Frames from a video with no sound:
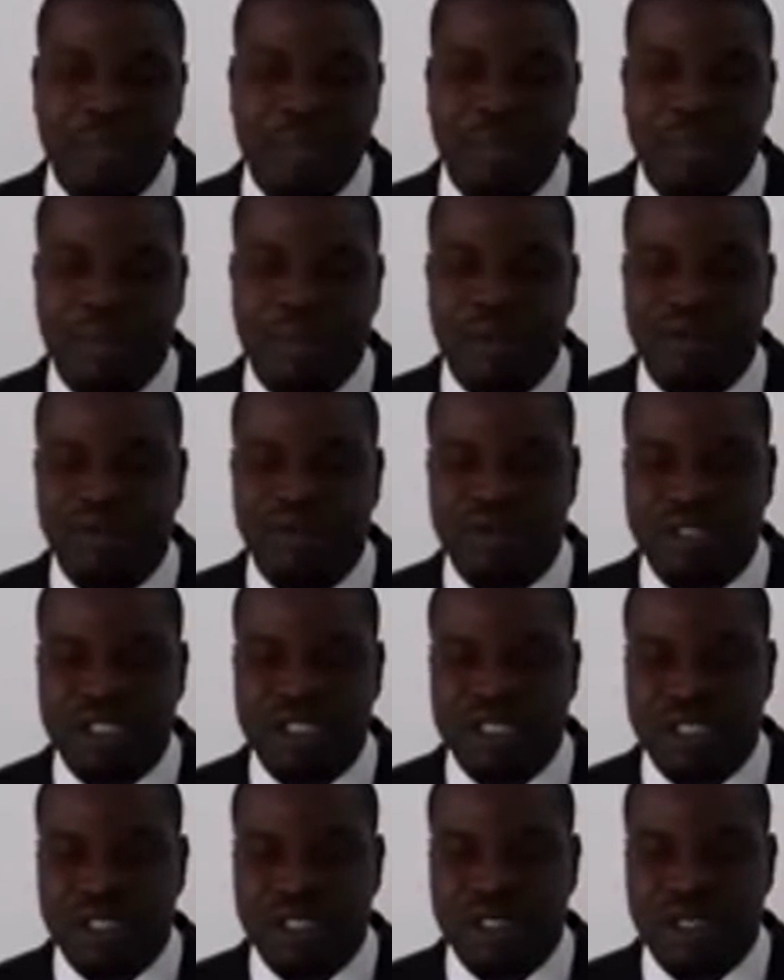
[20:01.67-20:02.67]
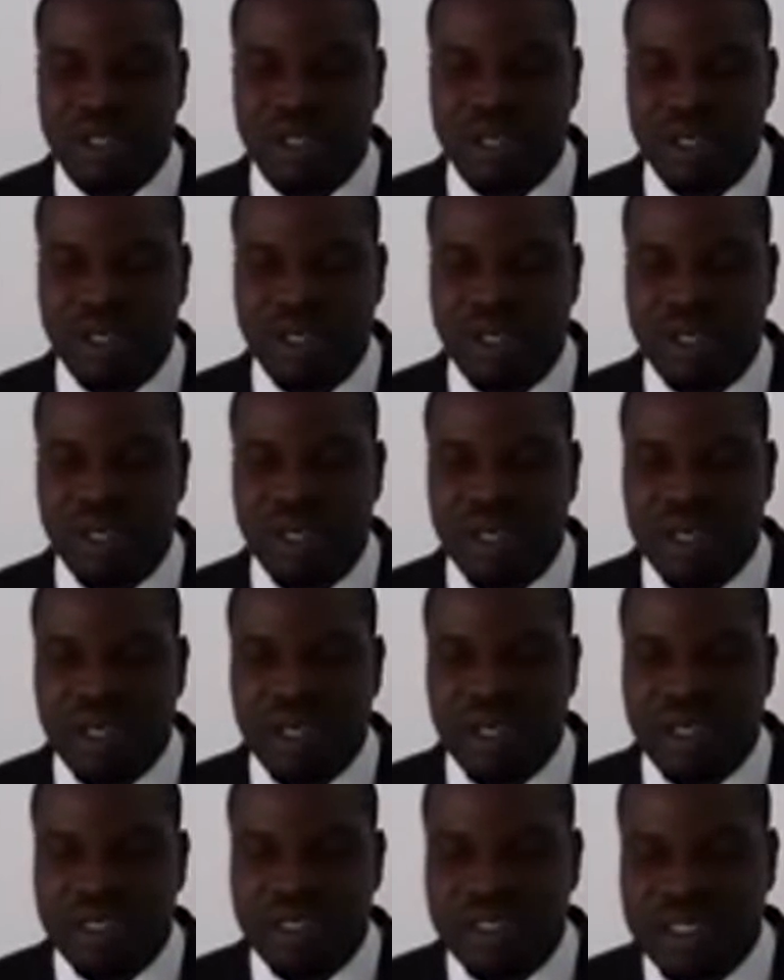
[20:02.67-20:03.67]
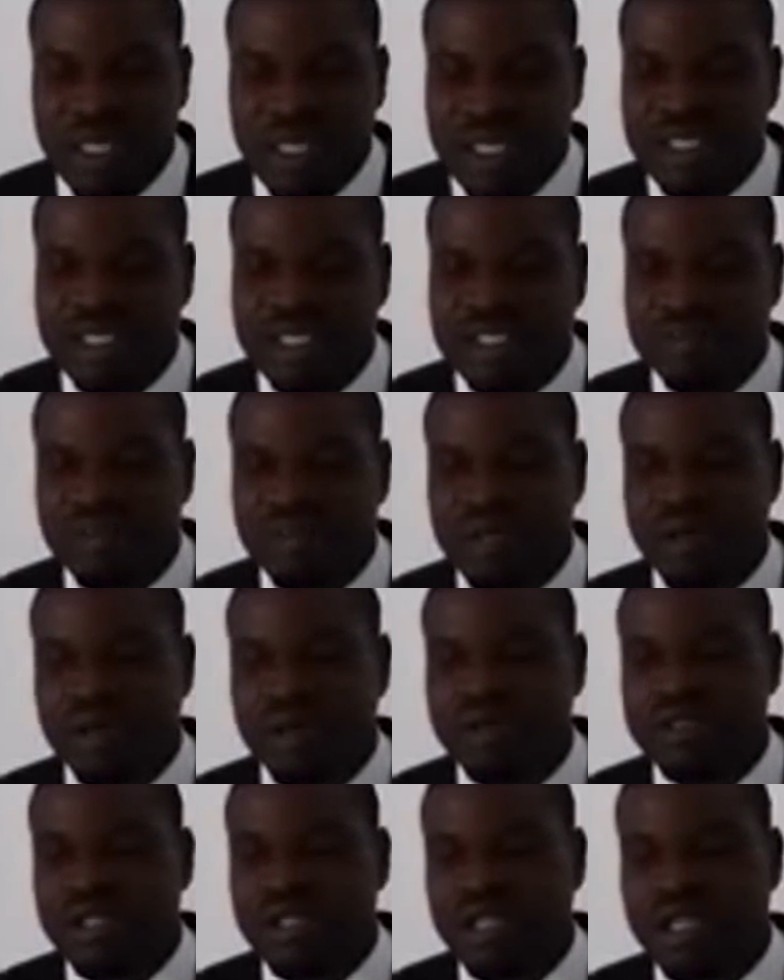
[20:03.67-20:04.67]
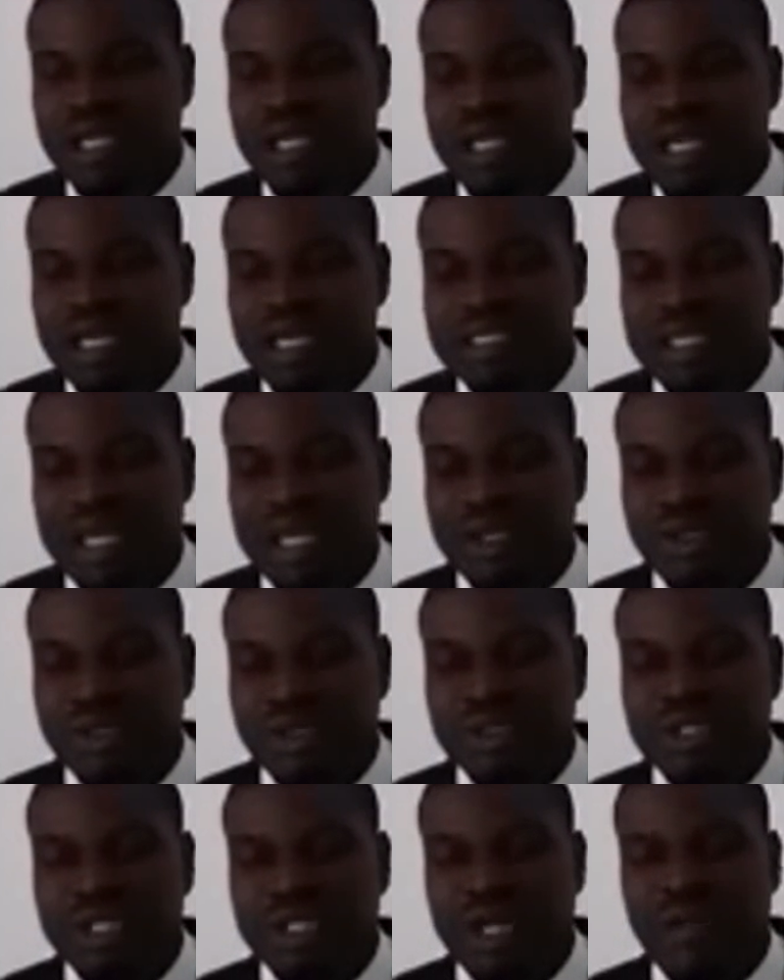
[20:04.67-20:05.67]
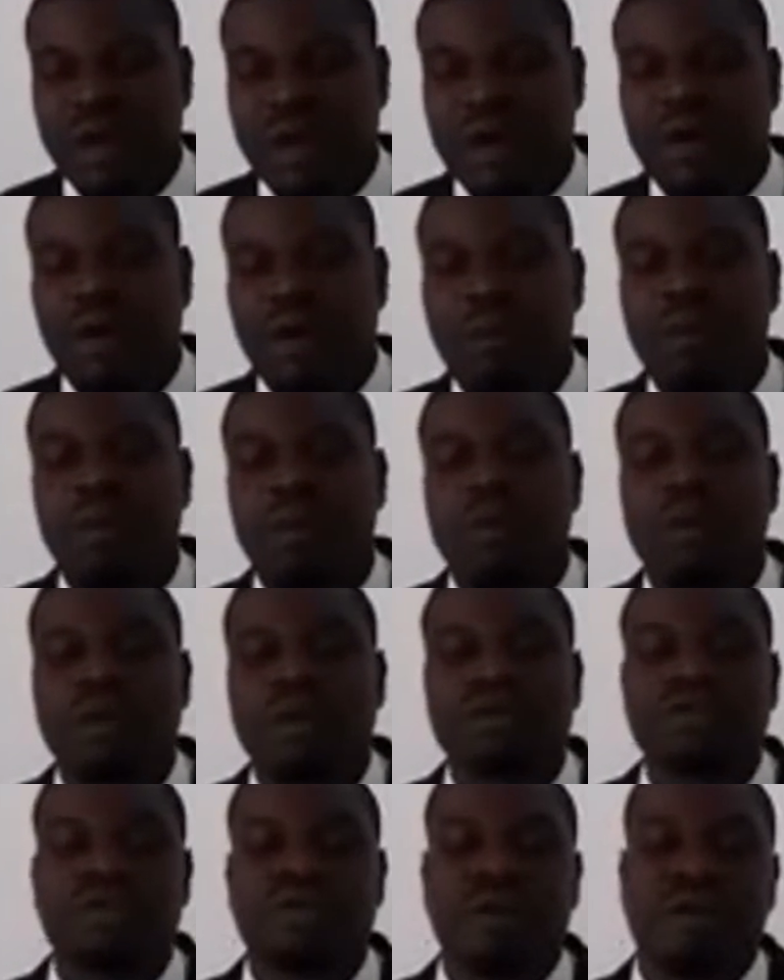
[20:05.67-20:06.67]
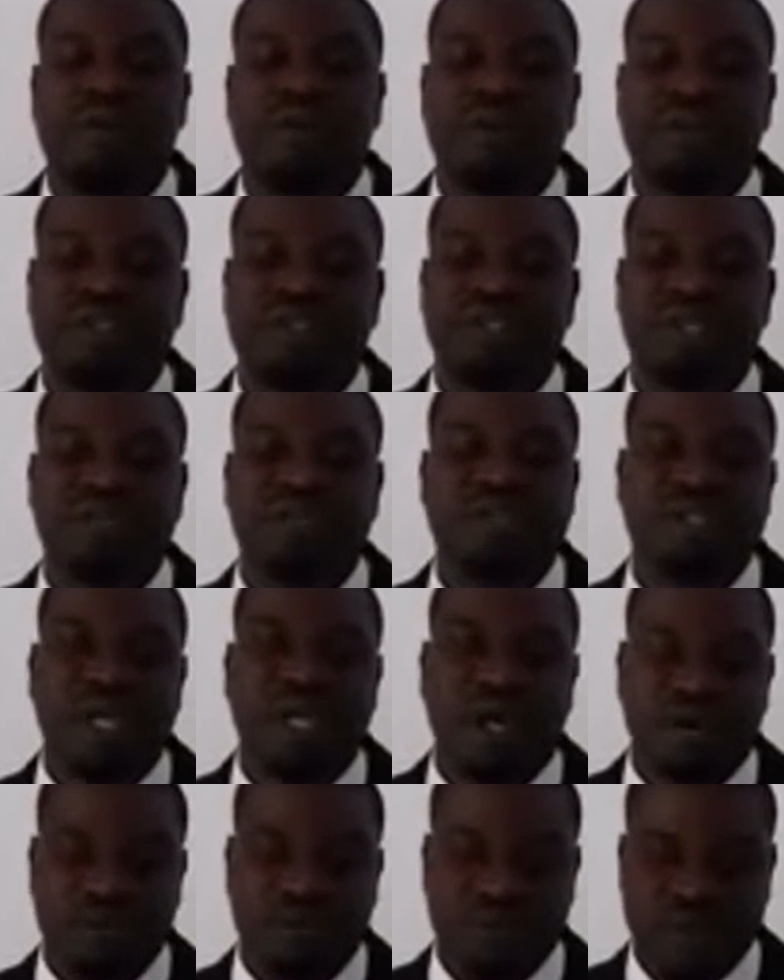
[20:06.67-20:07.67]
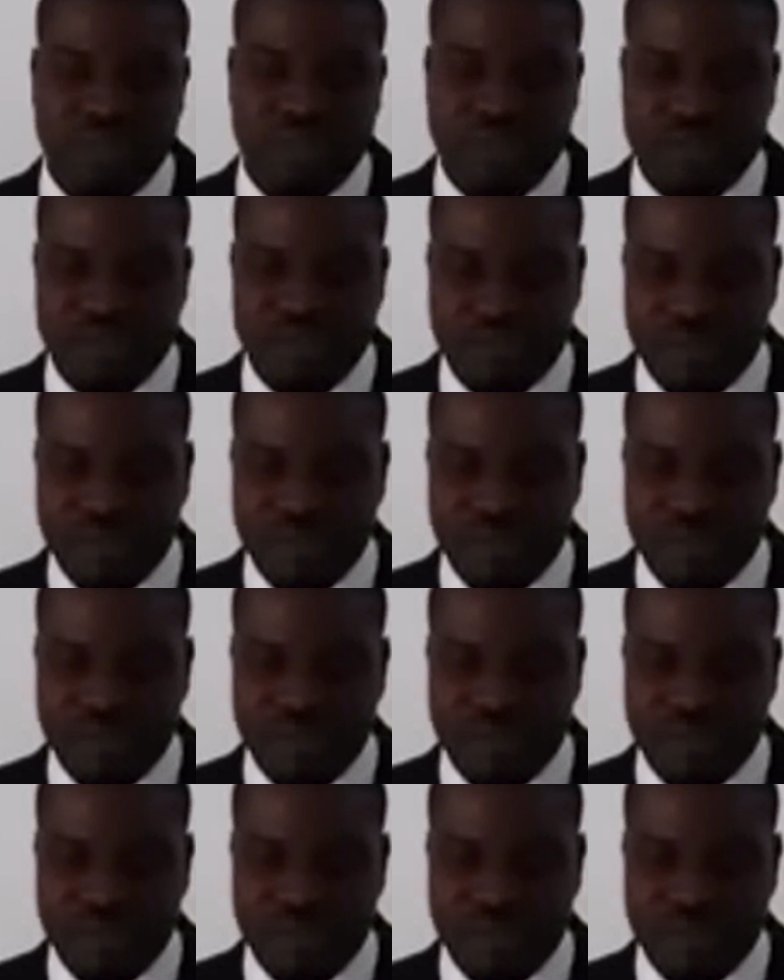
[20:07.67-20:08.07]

poverty. This is because the leaders are using our commonwealth to enrich themselves.